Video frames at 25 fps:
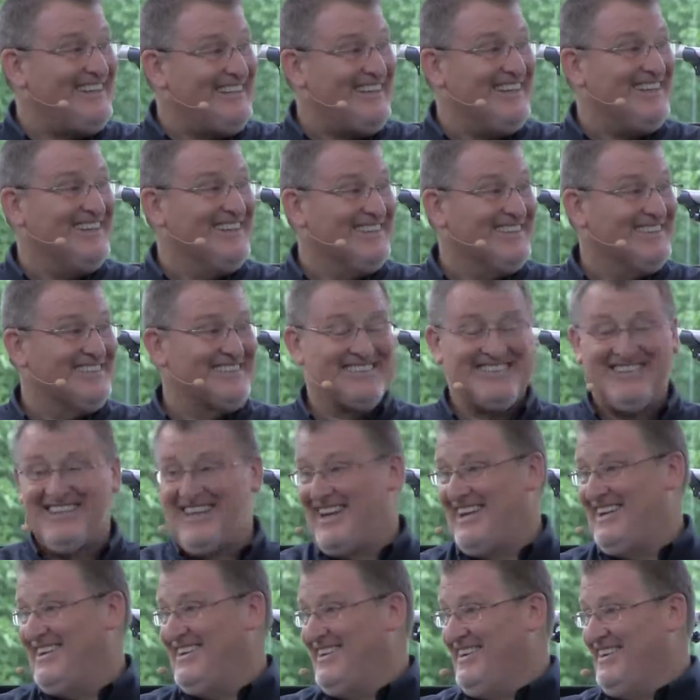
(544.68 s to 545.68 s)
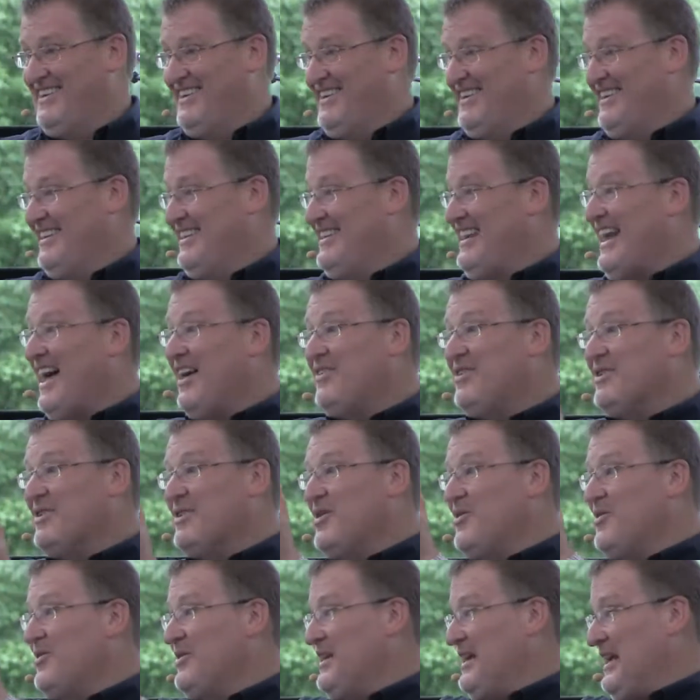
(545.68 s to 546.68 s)
years later, now they're
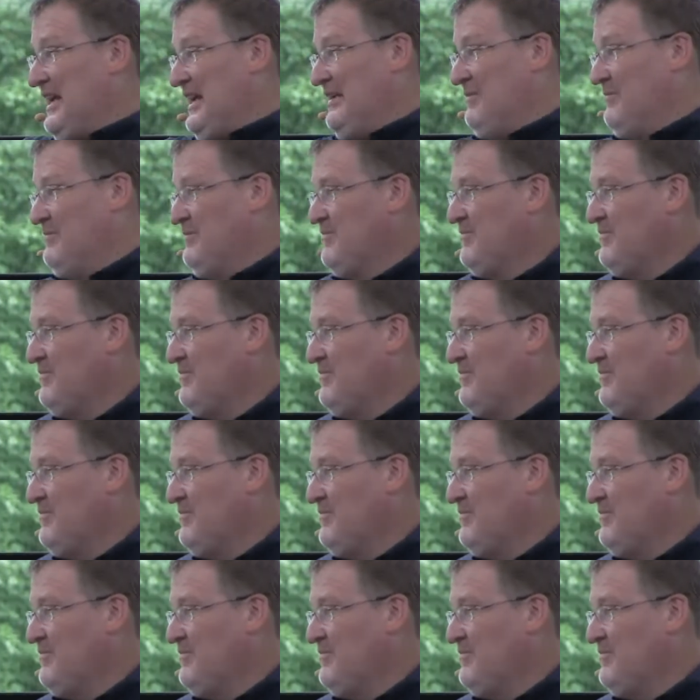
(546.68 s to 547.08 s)
going in.